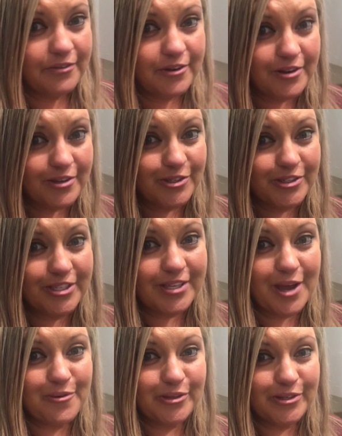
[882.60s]
you're interested,
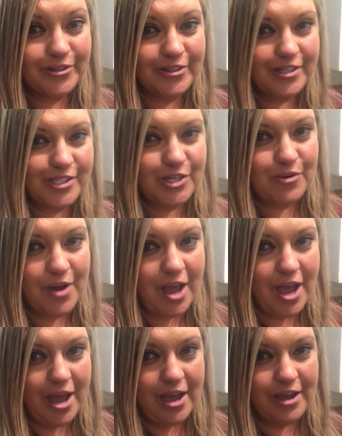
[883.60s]
I will totally do
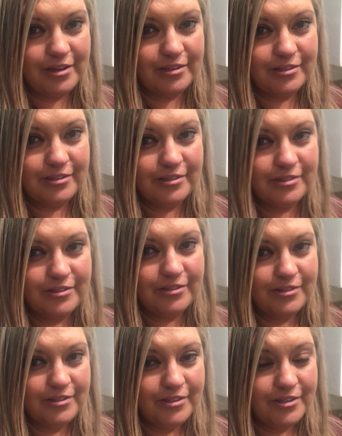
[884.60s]
a
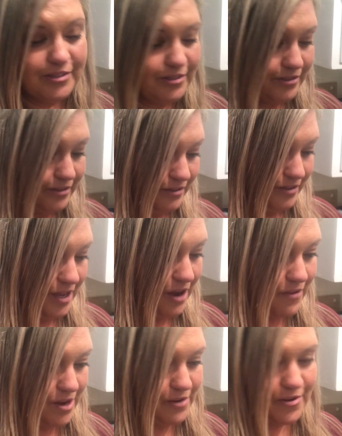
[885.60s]
get
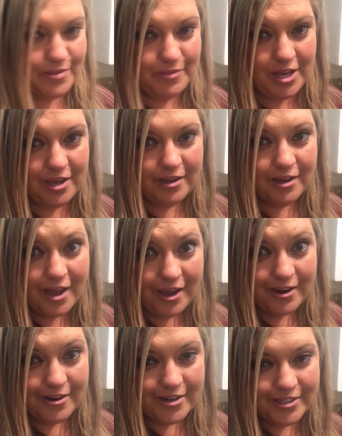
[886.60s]
ready with me
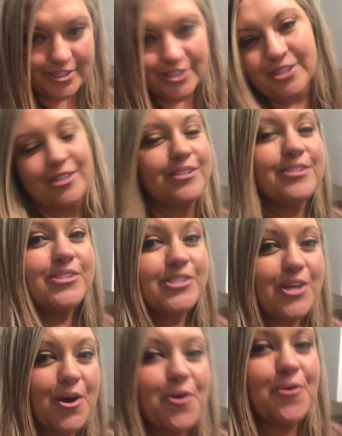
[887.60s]
hair edition.
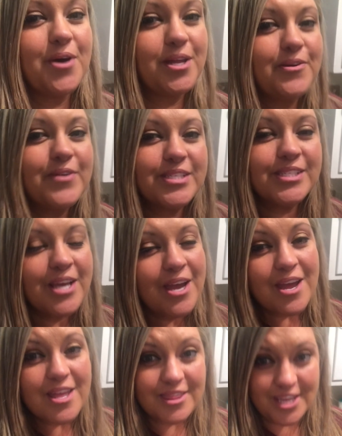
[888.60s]
So anyways,
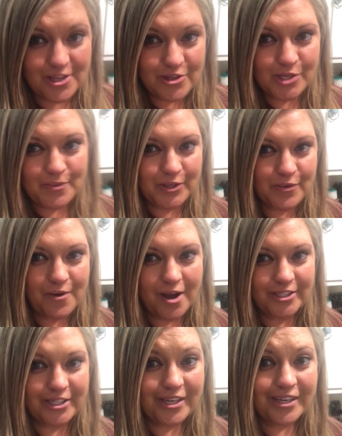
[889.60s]
thank you so much for
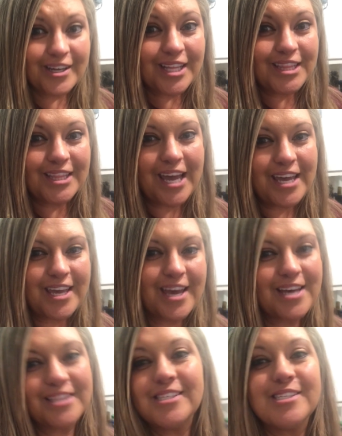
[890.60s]
watching. Like
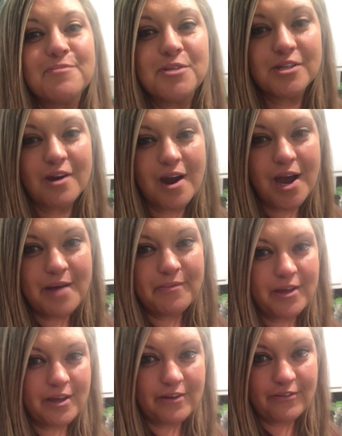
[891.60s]
and subscribe
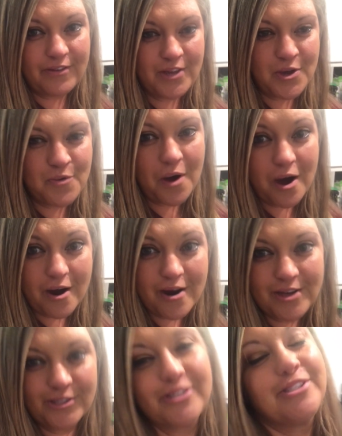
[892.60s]
if you are
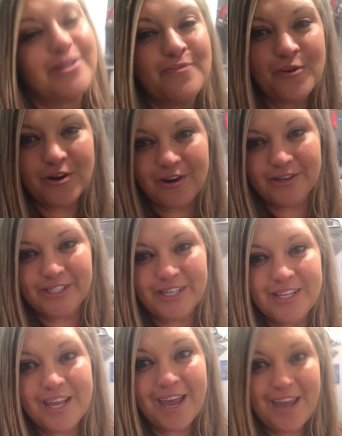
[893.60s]
interested in more
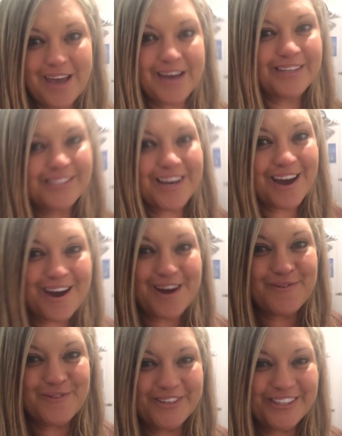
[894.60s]
content, and I
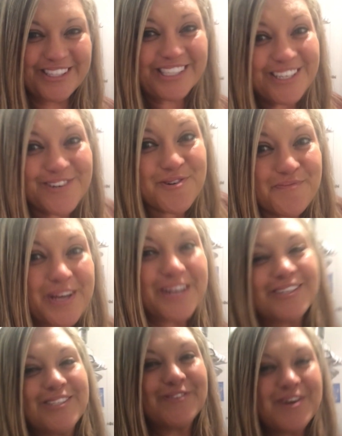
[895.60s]
will see you in my
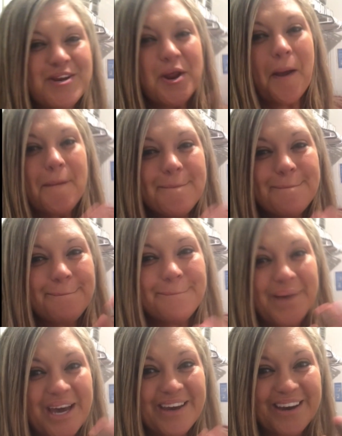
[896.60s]
next one.
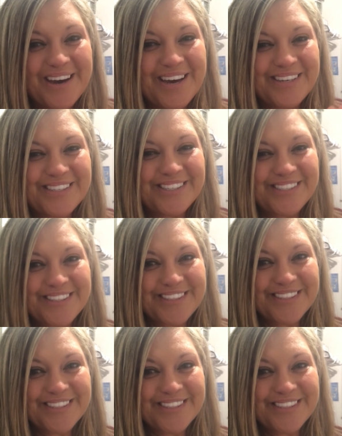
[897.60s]
Bye guys.